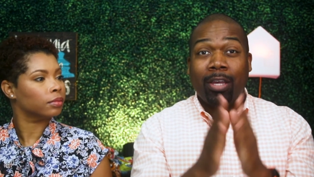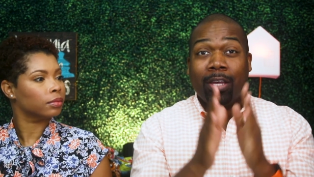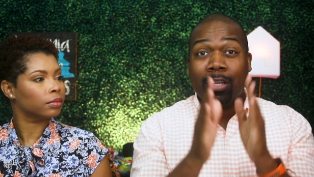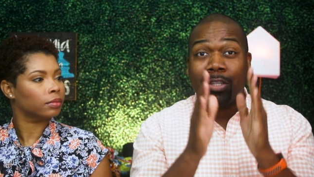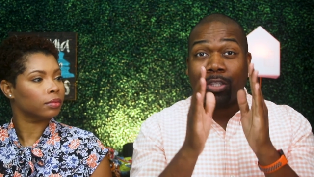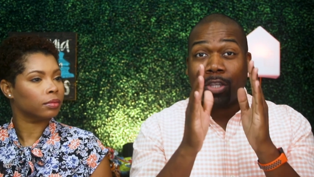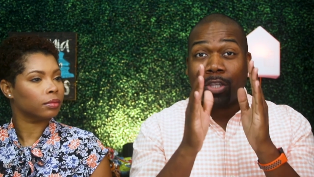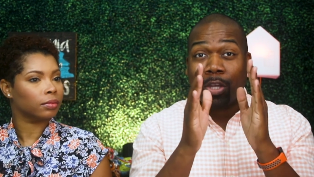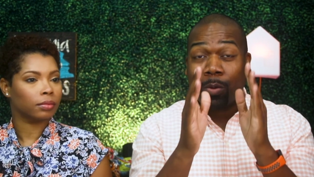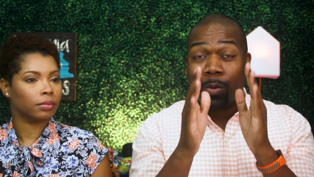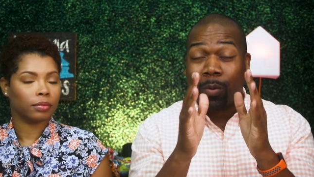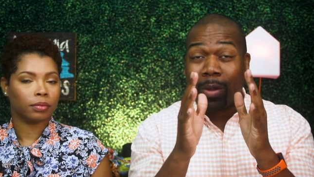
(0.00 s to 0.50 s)

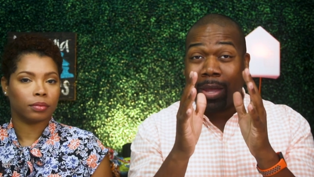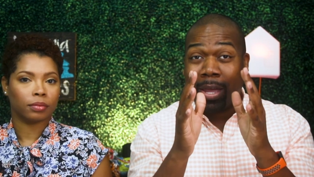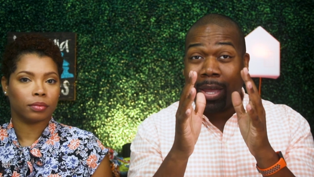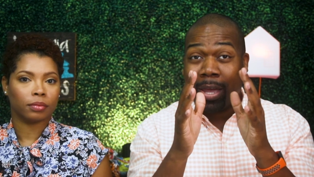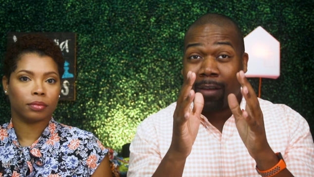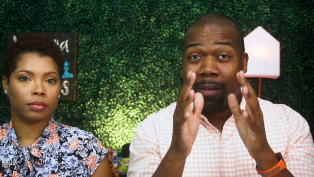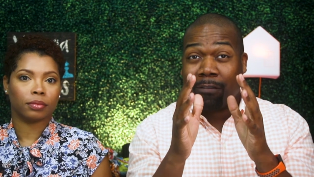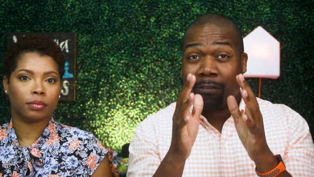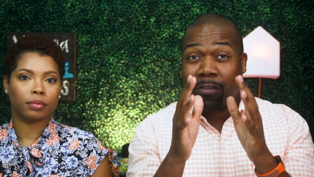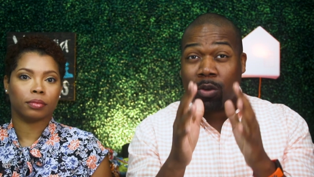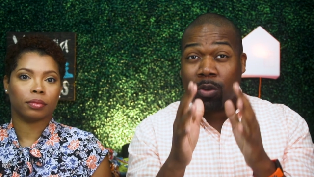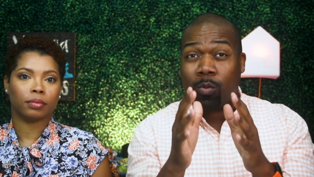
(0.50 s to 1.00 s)
Speaker 1: So
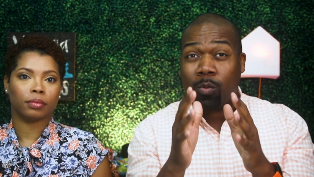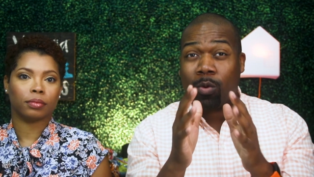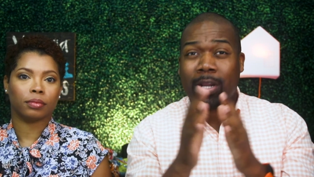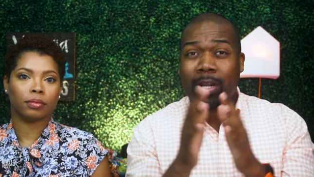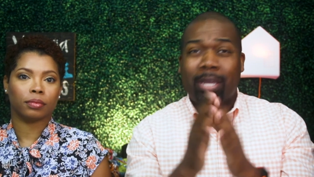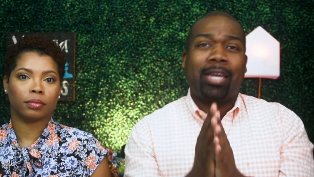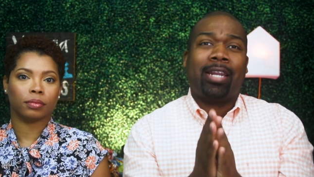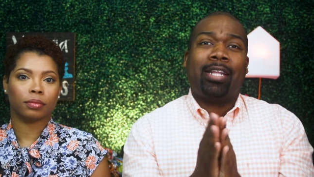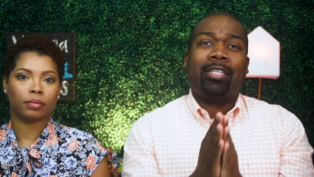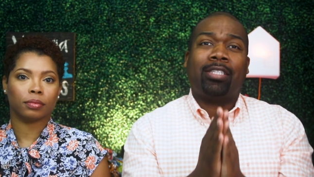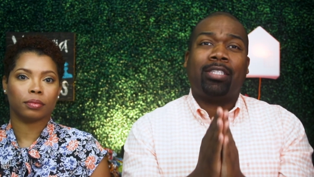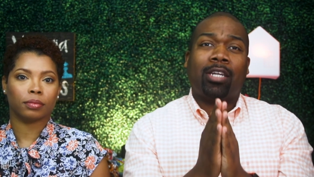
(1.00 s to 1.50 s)
if you want to
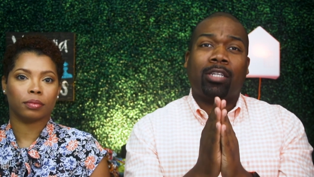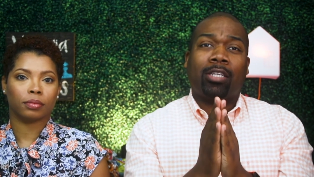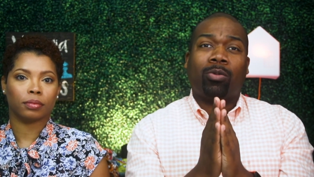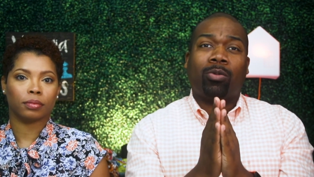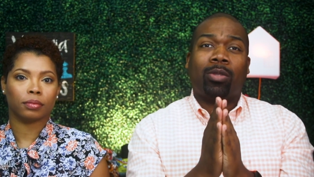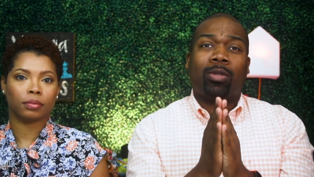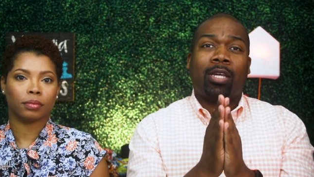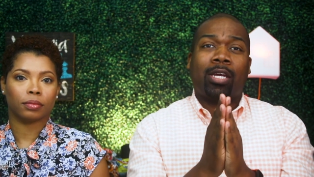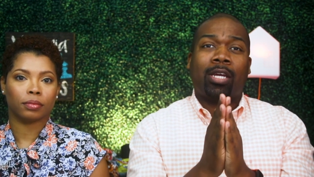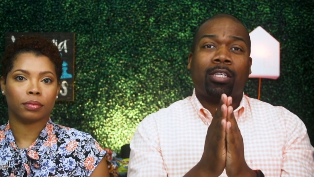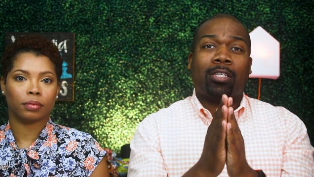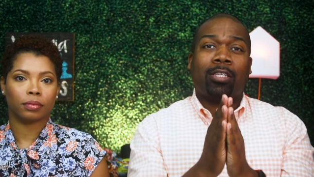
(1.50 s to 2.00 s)
get in touch
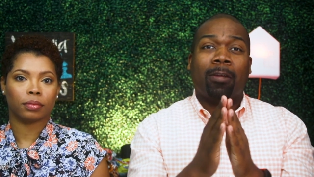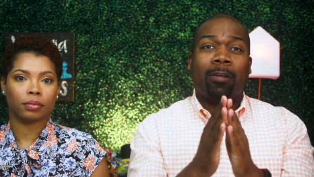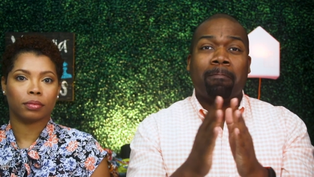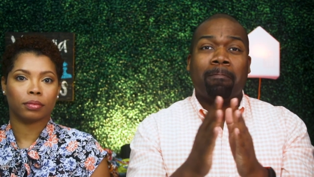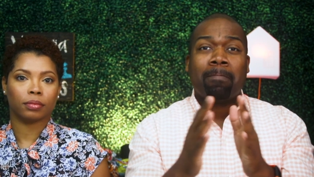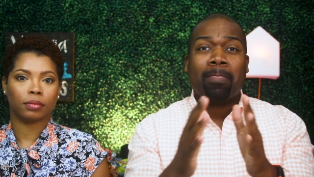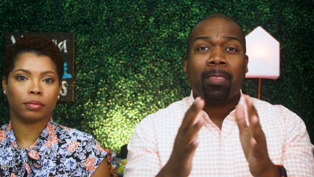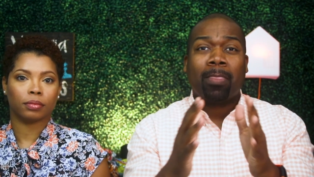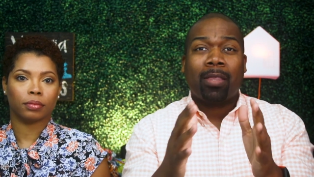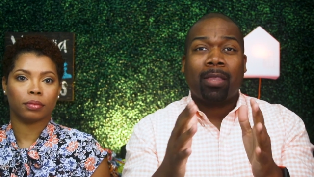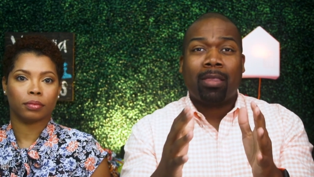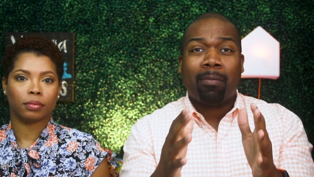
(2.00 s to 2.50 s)
with us,
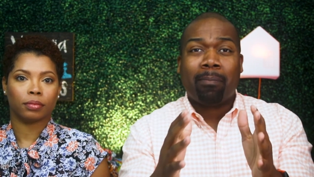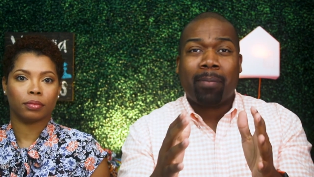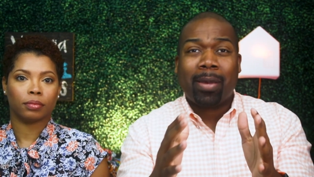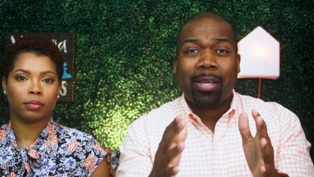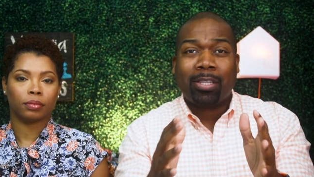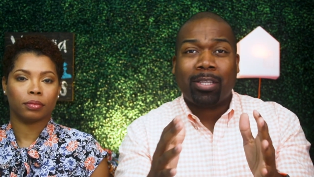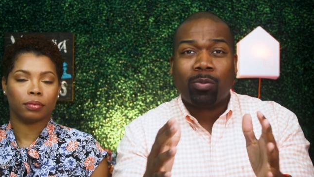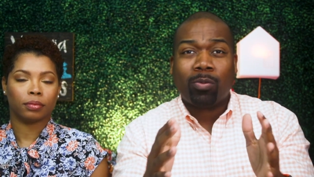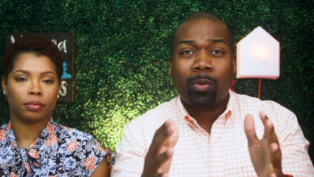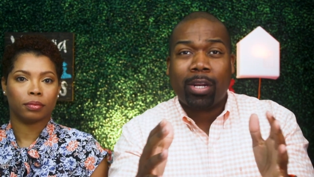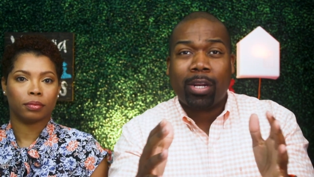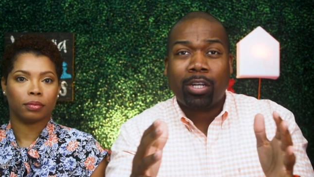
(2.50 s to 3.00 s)
the
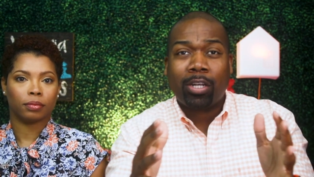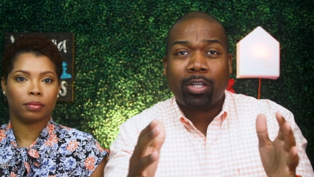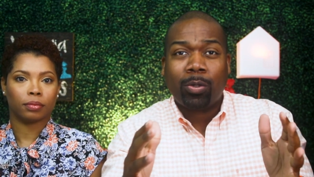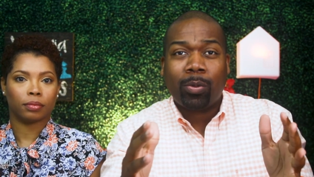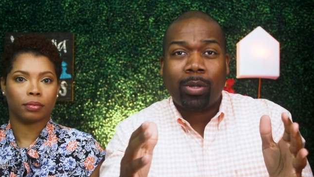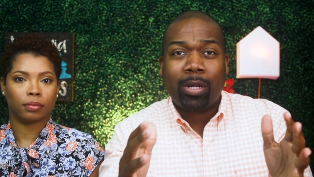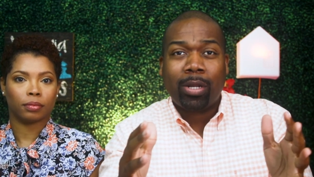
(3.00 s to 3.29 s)
best way to do